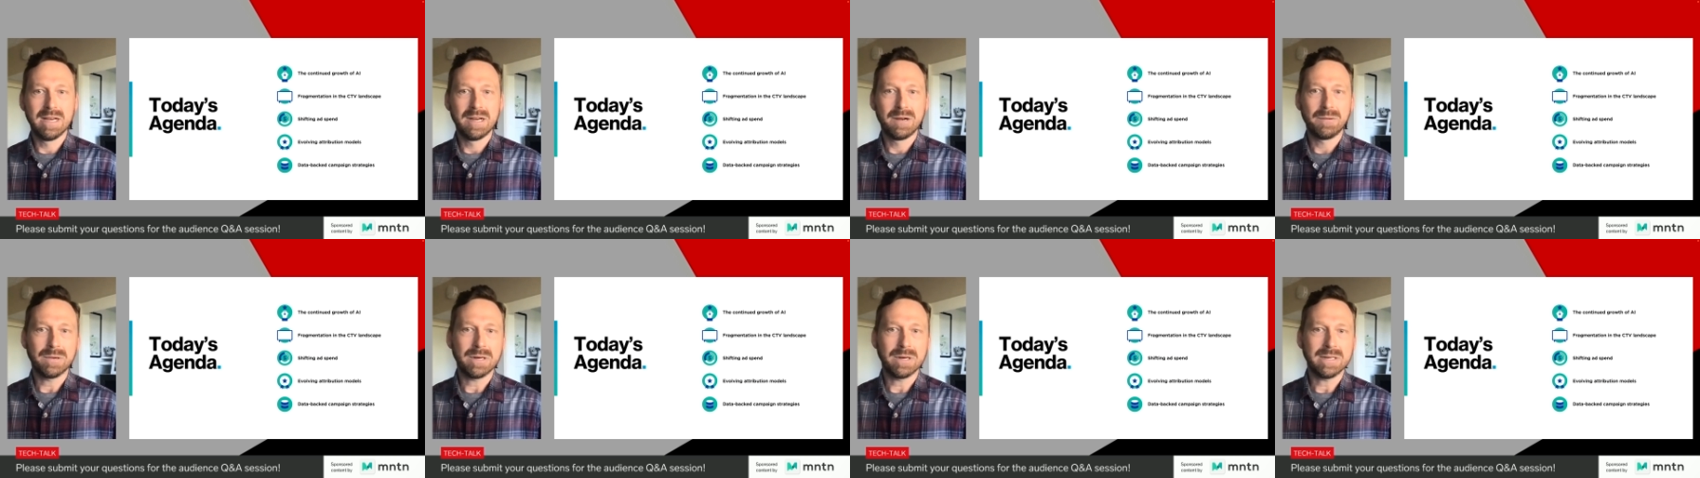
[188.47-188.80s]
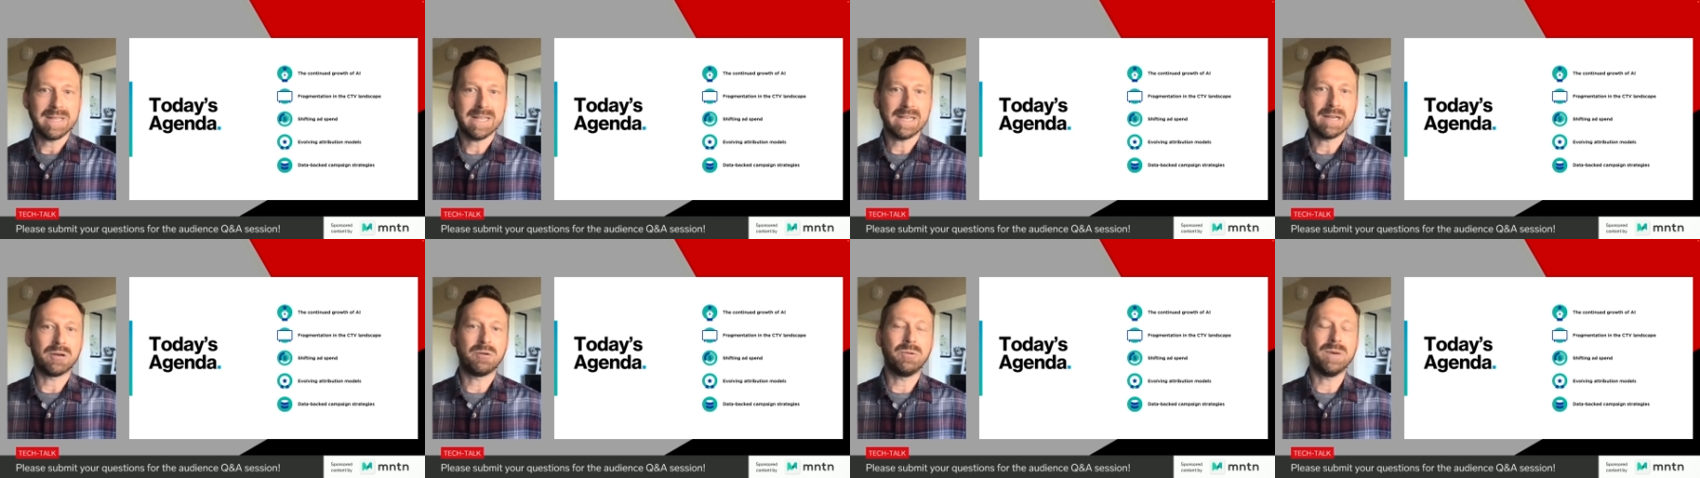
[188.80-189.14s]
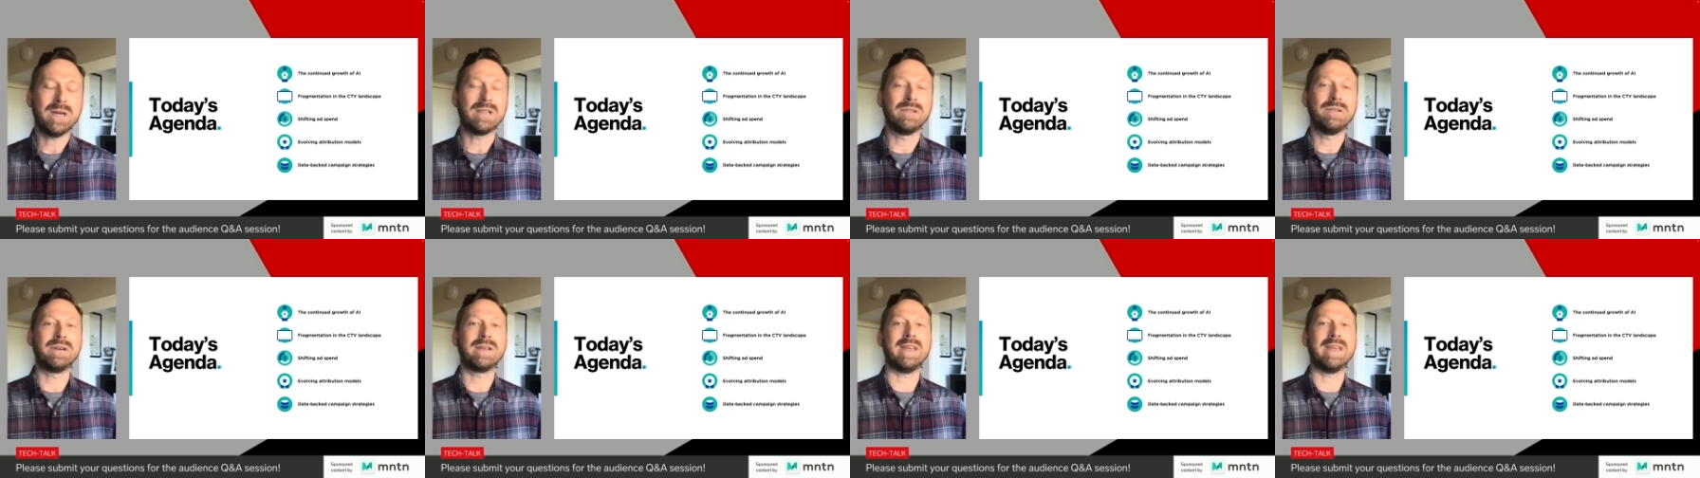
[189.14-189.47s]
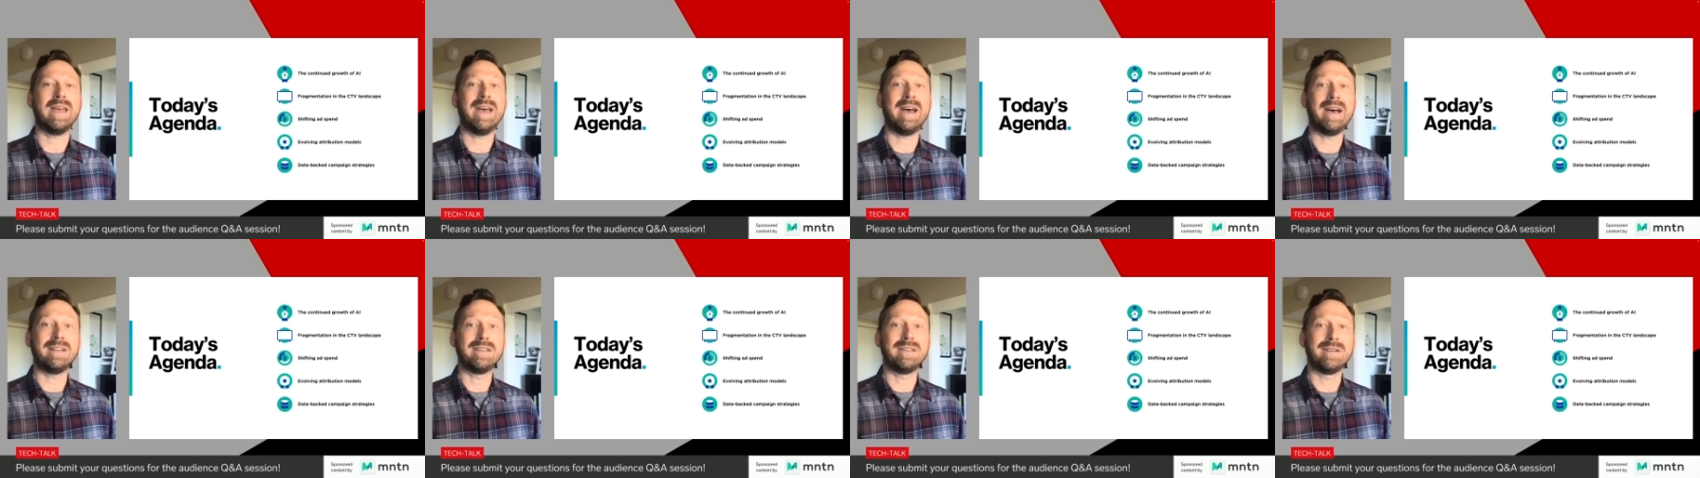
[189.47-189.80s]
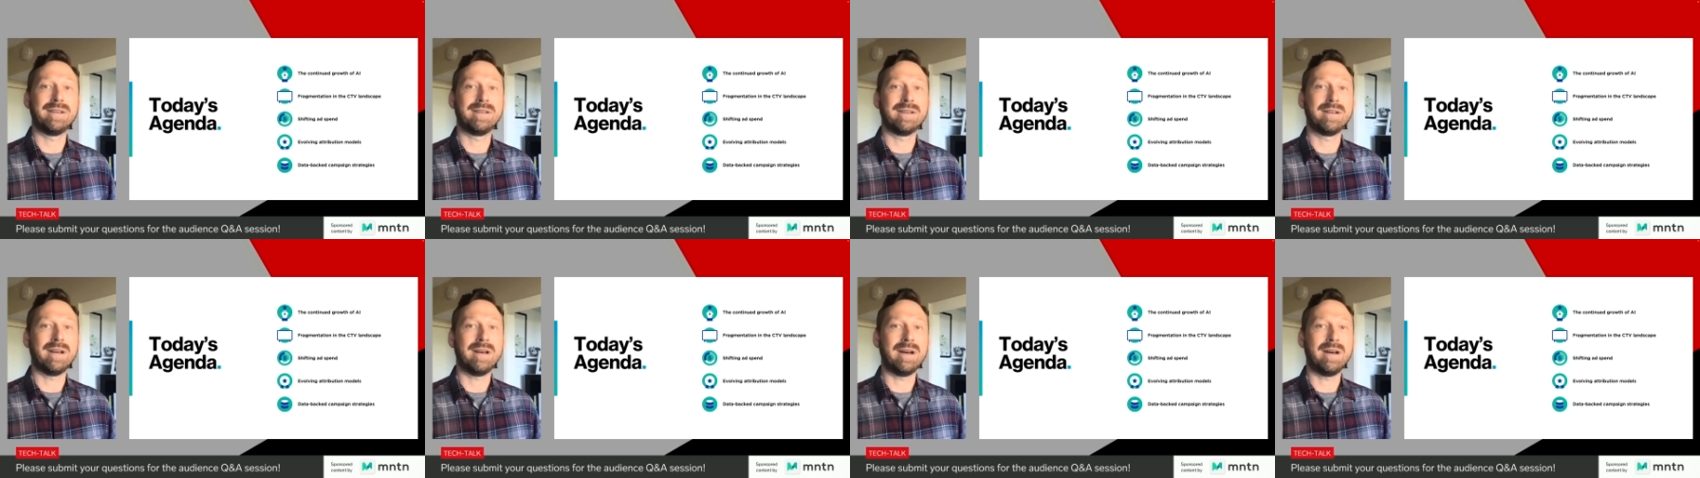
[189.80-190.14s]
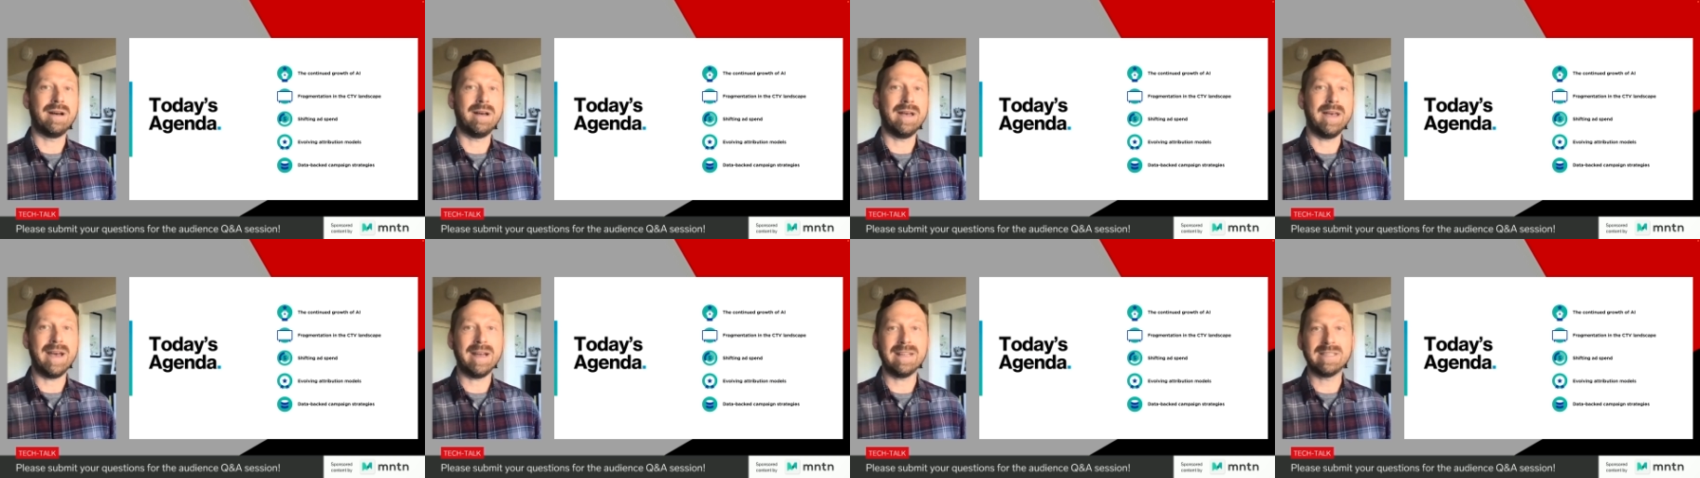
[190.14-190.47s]
We're going to take a quick look at
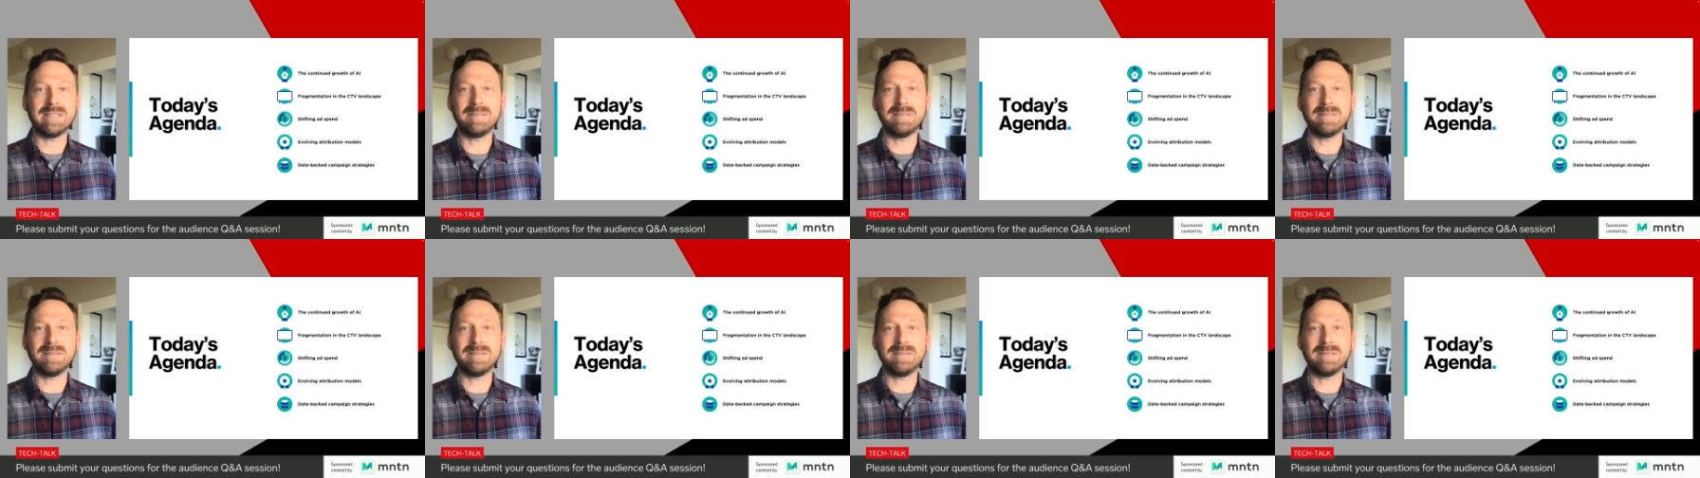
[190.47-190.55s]
ad